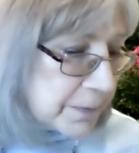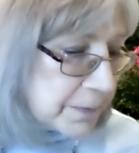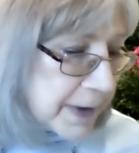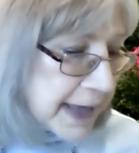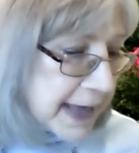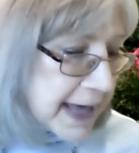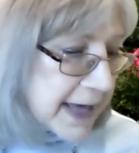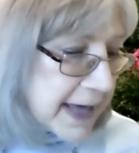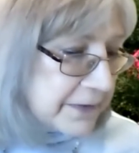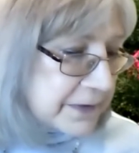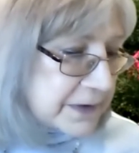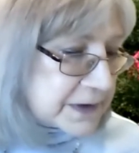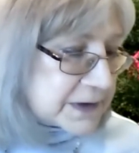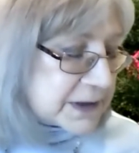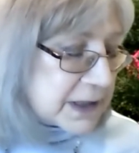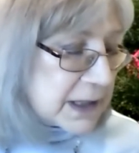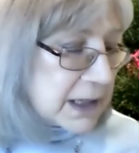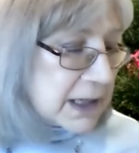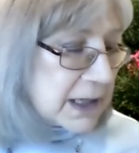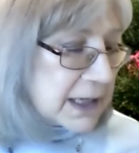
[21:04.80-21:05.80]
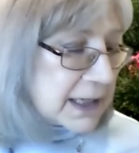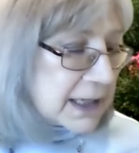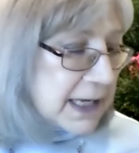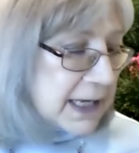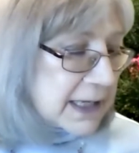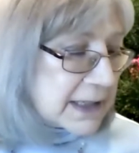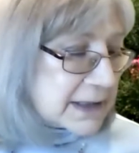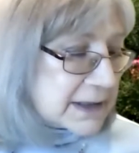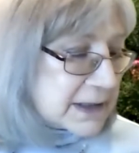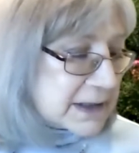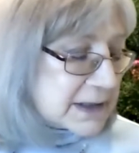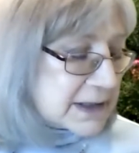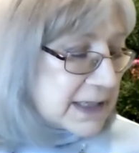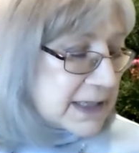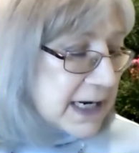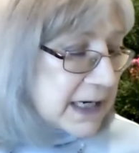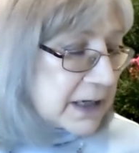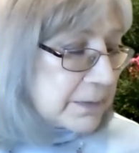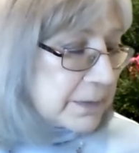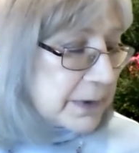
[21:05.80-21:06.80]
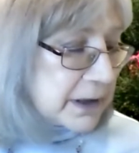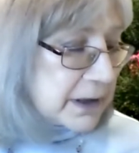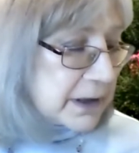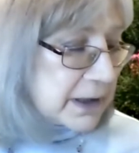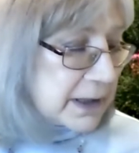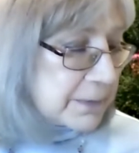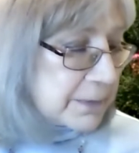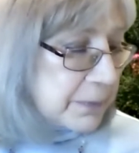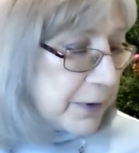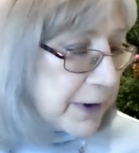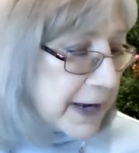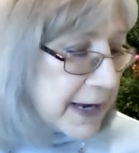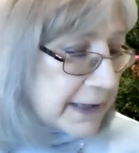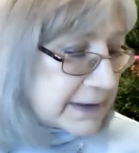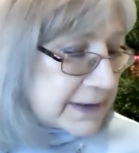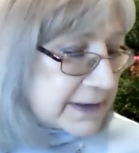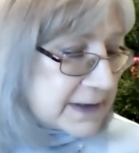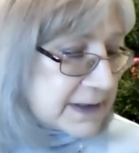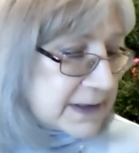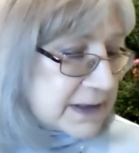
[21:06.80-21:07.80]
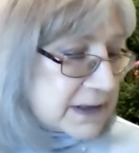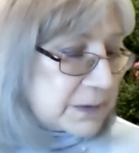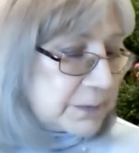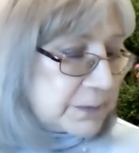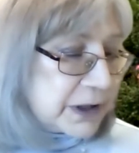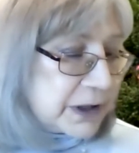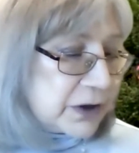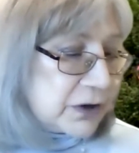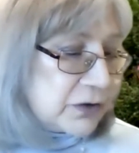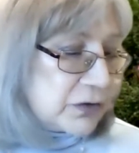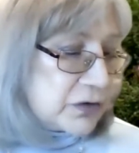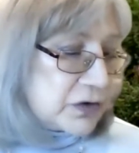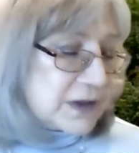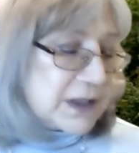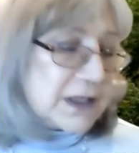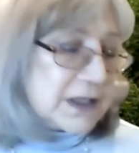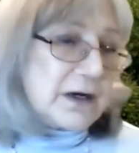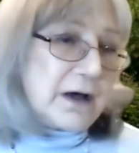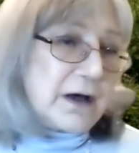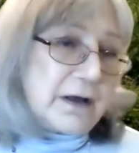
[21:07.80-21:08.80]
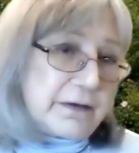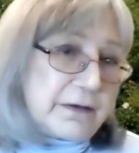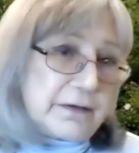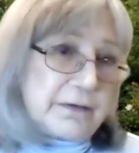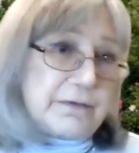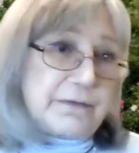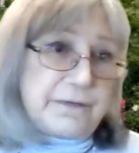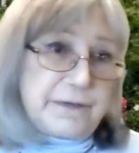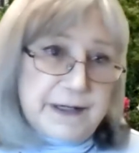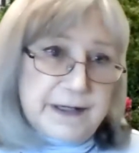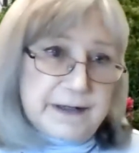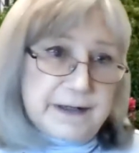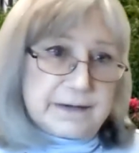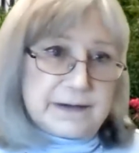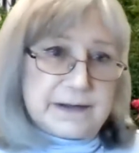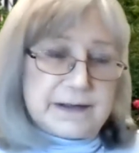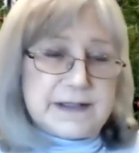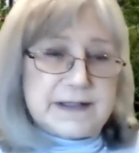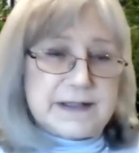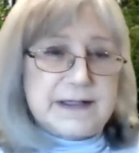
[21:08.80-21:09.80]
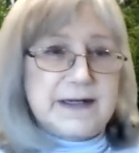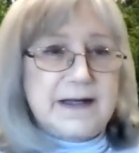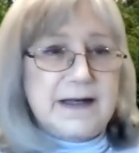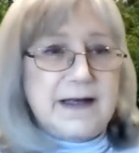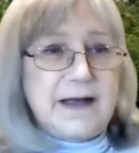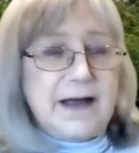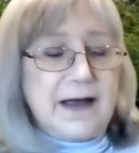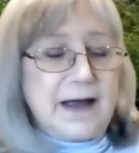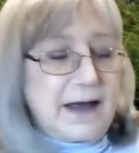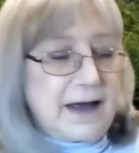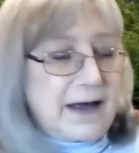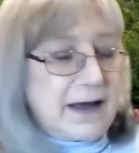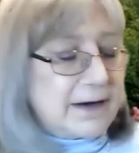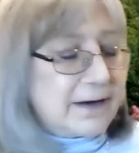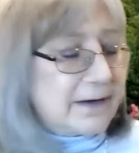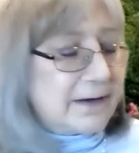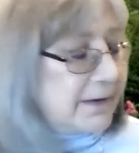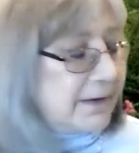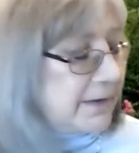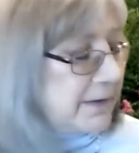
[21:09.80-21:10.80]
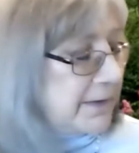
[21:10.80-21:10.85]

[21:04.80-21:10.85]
paths, can sustainability practices be used in other fields? And